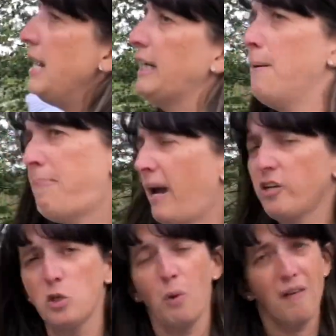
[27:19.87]
compared
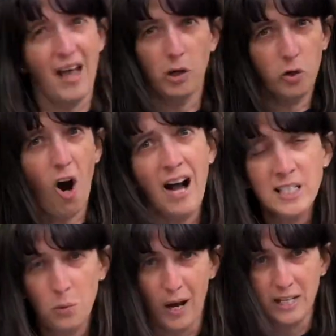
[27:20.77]
to where that cross
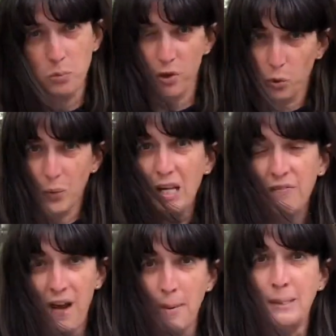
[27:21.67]
was, where the Reed
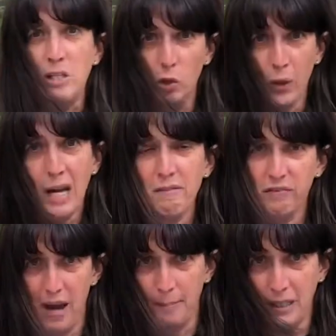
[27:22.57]
family and the Graves
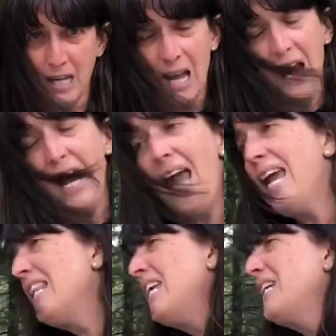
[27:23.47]
family, and
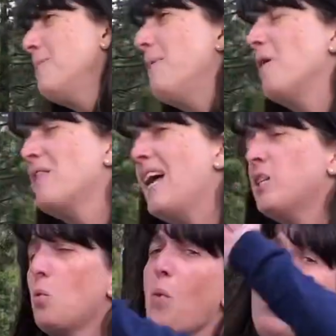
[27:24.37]
then compare that to
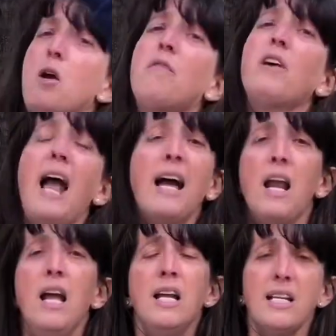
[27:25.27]
way over at
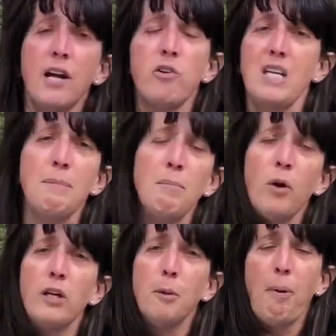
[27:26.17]
Donner State
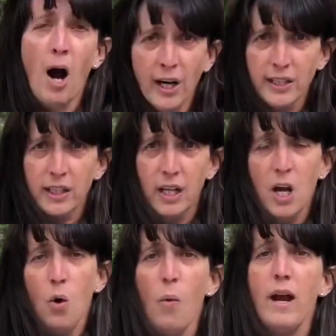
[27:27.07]
Memorial Park,
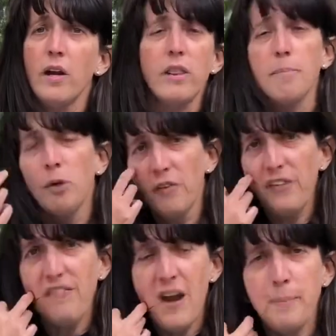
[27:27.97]
where the Murphy
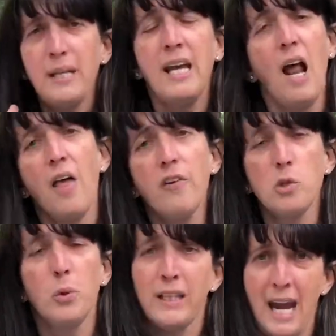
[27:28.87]
family and others
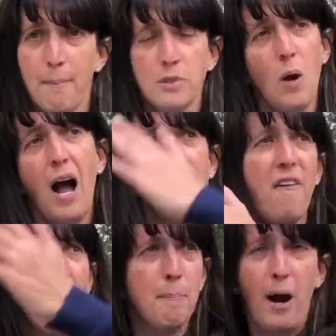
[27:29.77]
were camped. So how
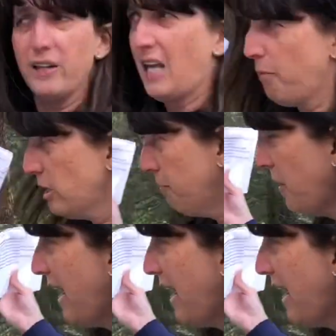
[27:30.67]
far apart they were spread